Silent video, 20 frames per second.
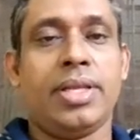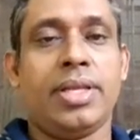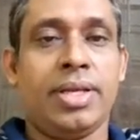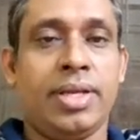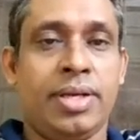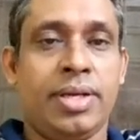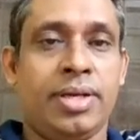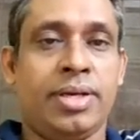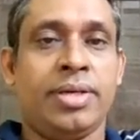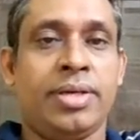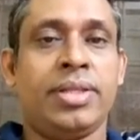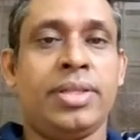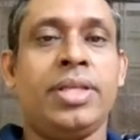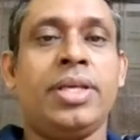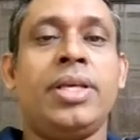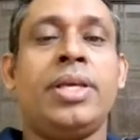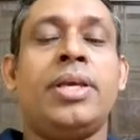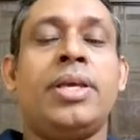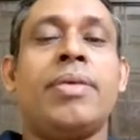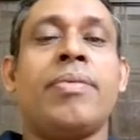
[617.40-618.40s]

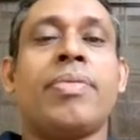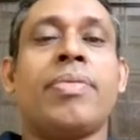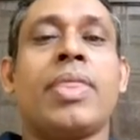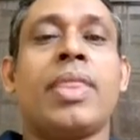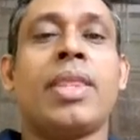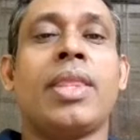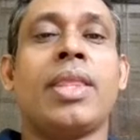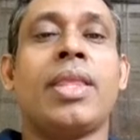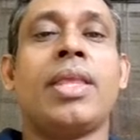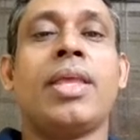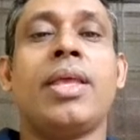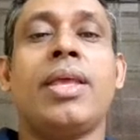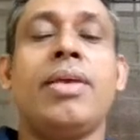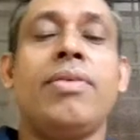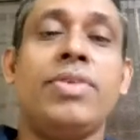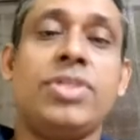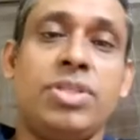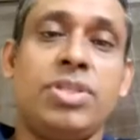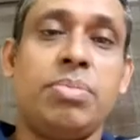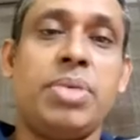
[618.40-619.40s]
the
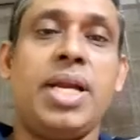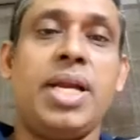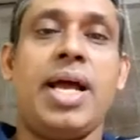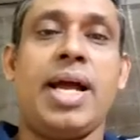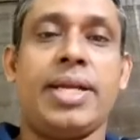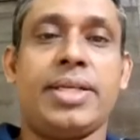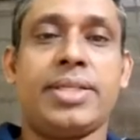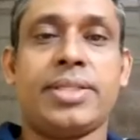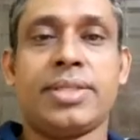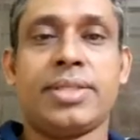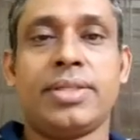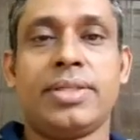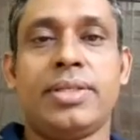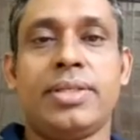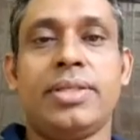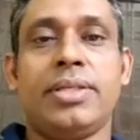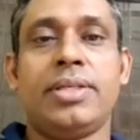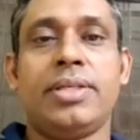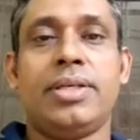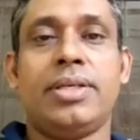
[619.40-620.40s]
visible light,
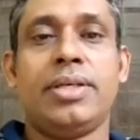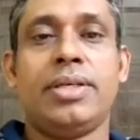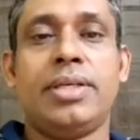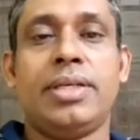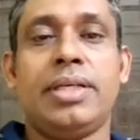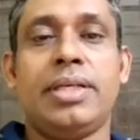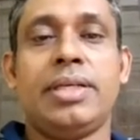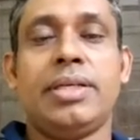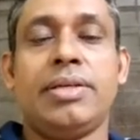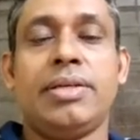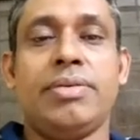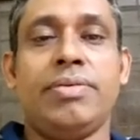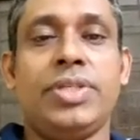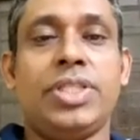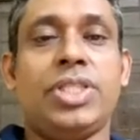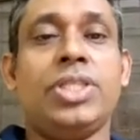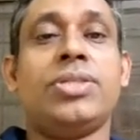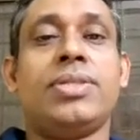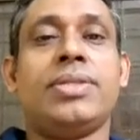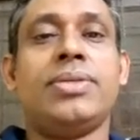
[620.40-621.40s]

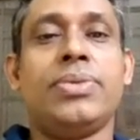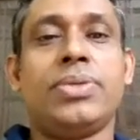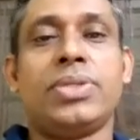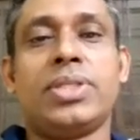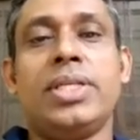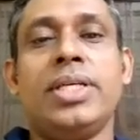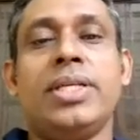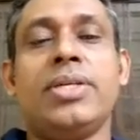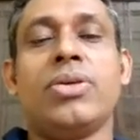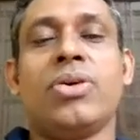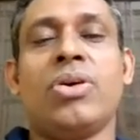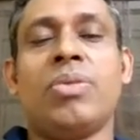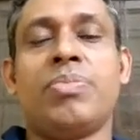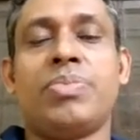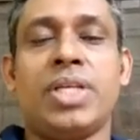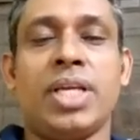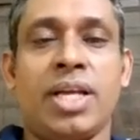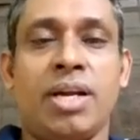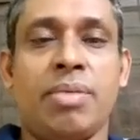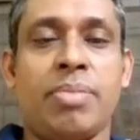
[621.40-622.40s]
which is used in
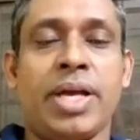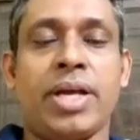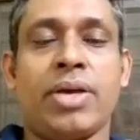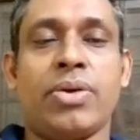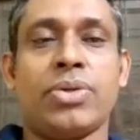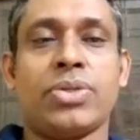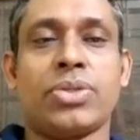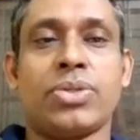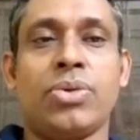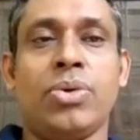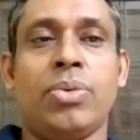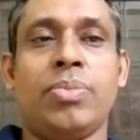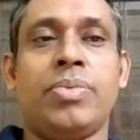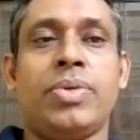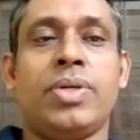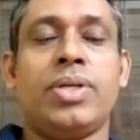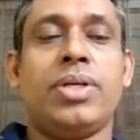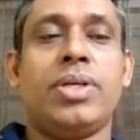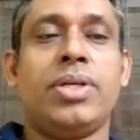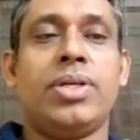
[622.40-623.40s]
optical microscope.
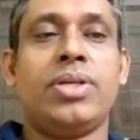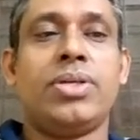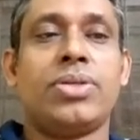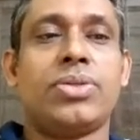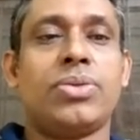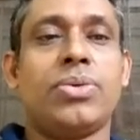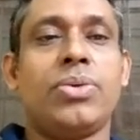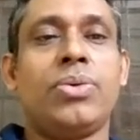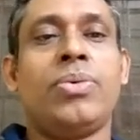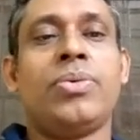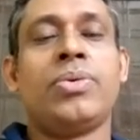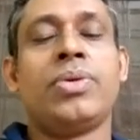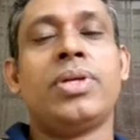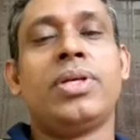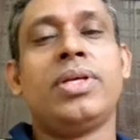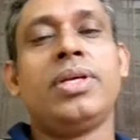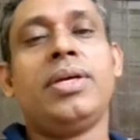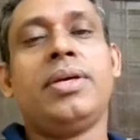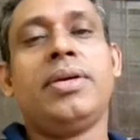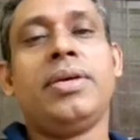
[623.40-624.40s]
So
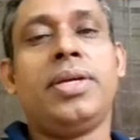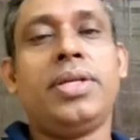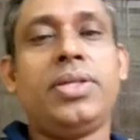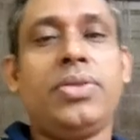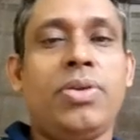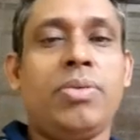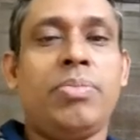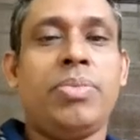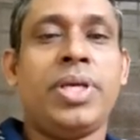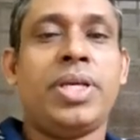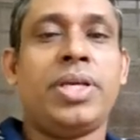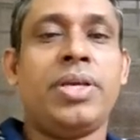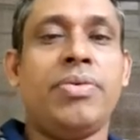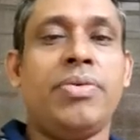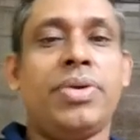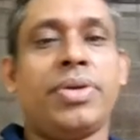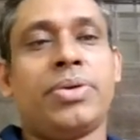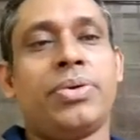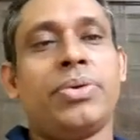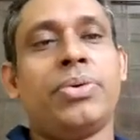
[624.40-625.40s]
it will be
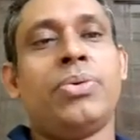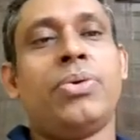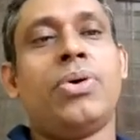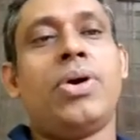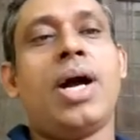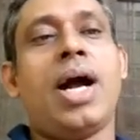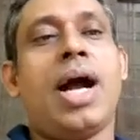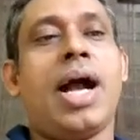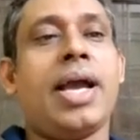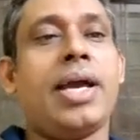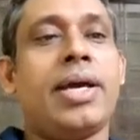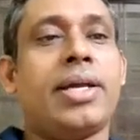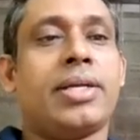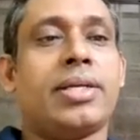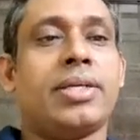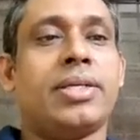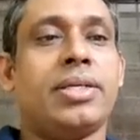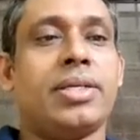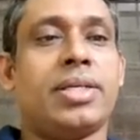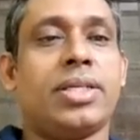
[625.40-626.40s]
giving you higher
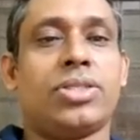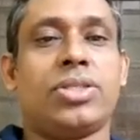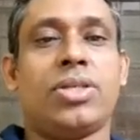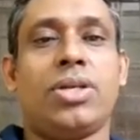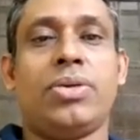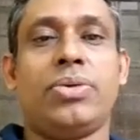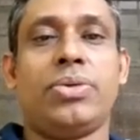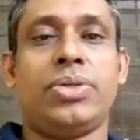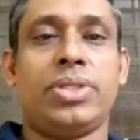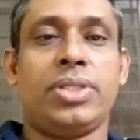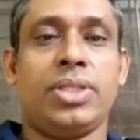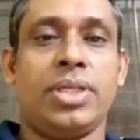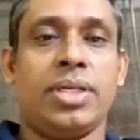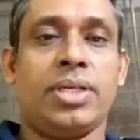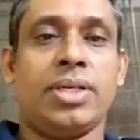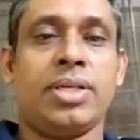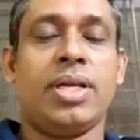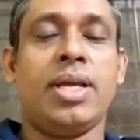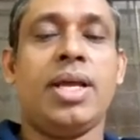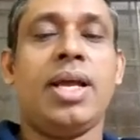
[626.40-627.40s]

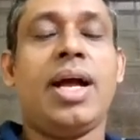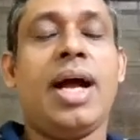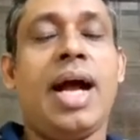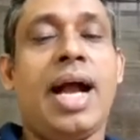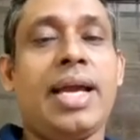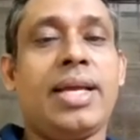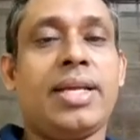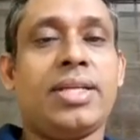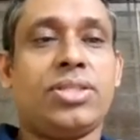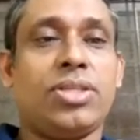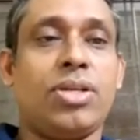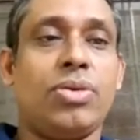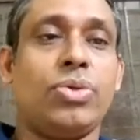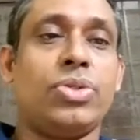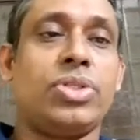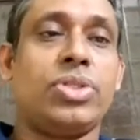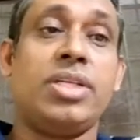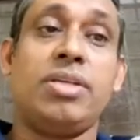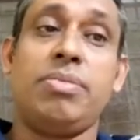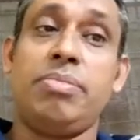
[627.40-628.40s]
resolution
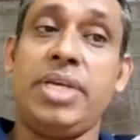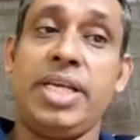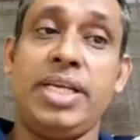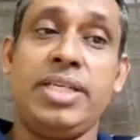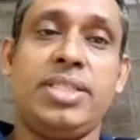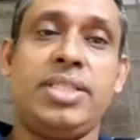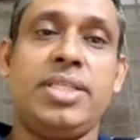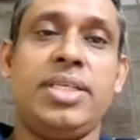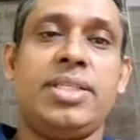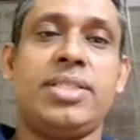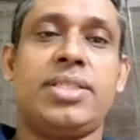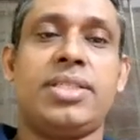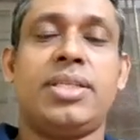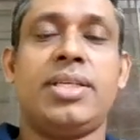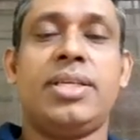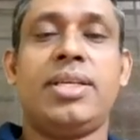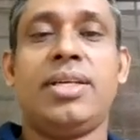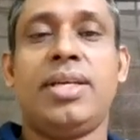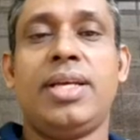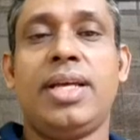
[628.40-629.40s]
images
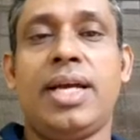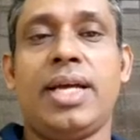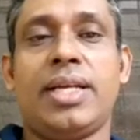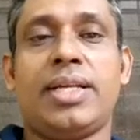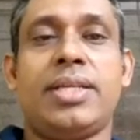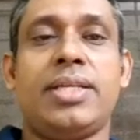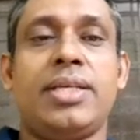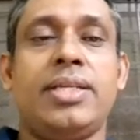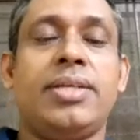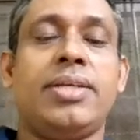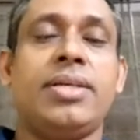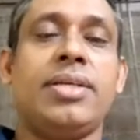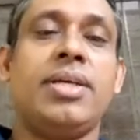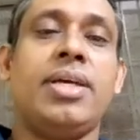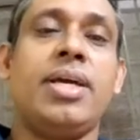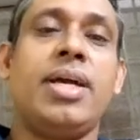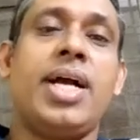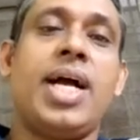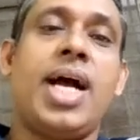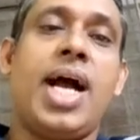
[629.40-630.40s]
at
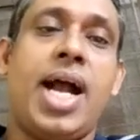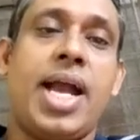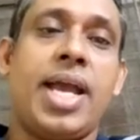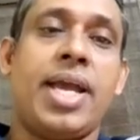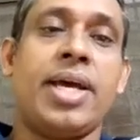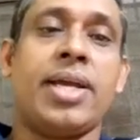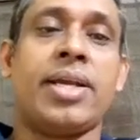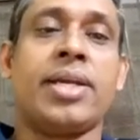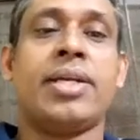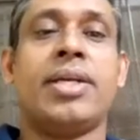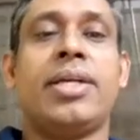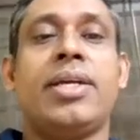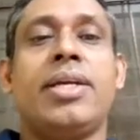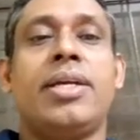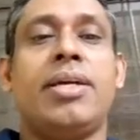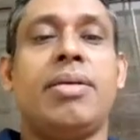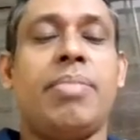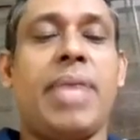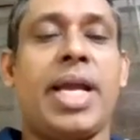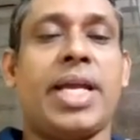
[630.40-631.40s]
higher
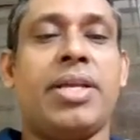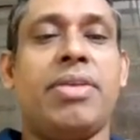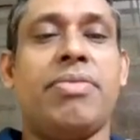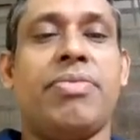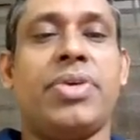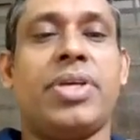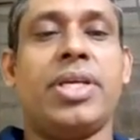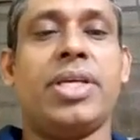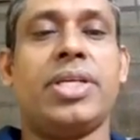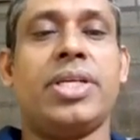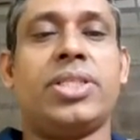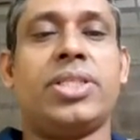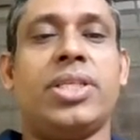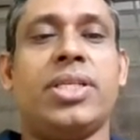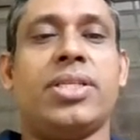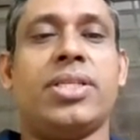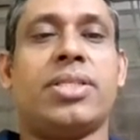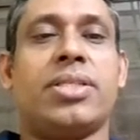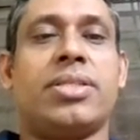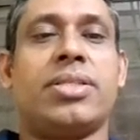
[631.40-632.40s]

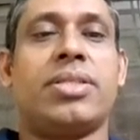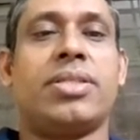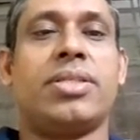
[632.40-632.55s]
magnifications.